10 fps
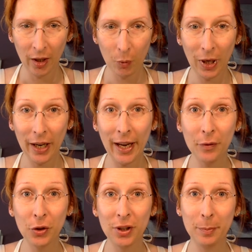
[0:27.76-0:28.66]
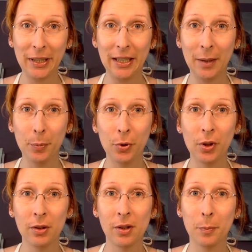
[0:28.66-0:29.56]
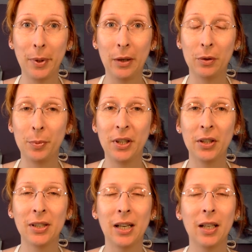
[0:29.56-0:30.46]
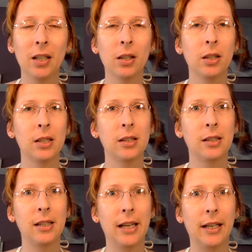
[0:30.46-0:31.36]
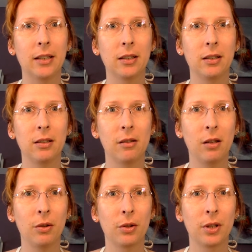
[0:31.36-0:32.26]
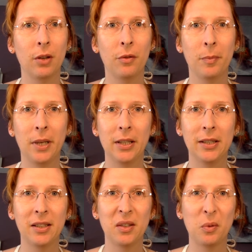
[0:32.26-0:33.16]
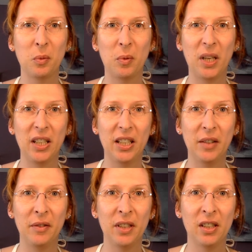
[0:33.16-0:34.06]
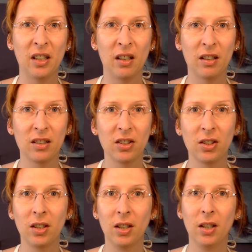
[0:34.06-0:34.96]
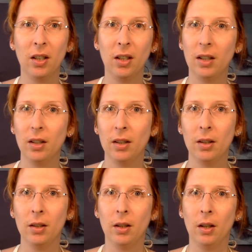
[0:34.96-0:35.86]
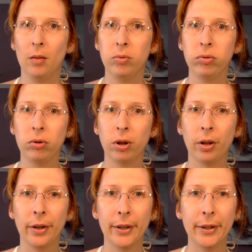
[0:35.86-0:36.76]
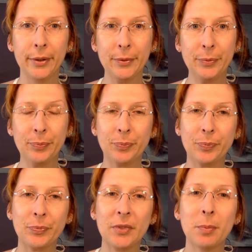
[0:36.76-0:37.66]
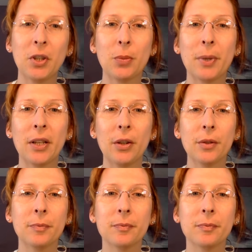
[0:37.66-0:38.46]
Well, I have to admit, I put on some powder because I couldn't stand the look of my sweaty visage. Whew, it's much better.